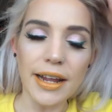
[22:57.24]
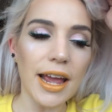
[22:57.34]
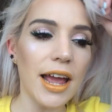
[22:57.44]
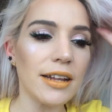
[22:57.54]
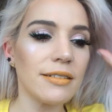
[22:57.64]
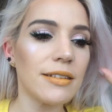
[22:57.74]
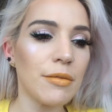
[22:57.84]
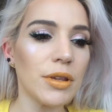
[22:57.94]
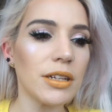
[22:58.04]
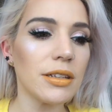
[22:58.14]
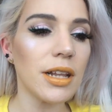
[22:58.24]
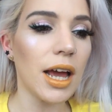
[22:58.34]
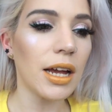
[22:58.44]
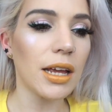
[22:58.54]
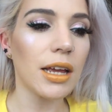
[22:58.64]
Again, similar to
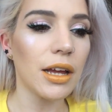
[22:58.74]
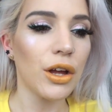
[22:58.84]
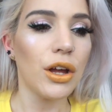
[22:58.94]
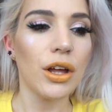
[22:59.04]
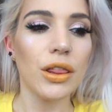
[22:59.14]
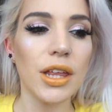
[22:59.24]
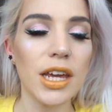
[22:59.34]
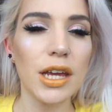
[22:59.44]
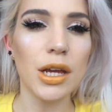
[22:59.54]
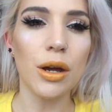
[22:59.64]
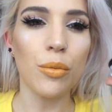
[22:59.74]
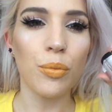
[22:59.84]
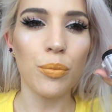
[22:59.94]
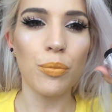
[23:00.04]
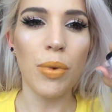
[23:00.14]
like the
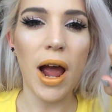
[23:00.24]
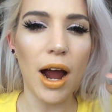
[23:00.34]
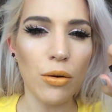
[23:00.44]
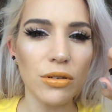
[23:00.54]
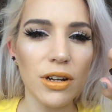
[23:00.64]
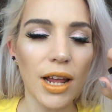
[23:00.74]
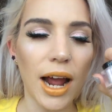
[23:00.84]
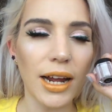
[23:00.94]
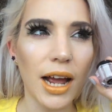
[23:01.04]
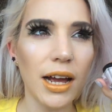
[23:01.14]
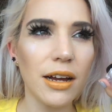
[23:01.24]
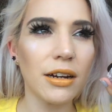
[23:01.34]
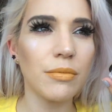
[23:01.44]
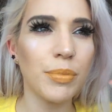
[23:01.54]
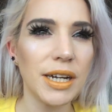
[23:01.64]
powder, like I
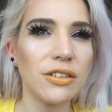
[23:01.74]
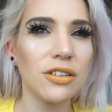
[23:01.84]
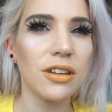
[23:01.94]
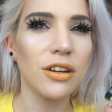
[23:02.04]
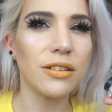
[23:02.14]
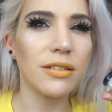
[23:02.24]
can't picture the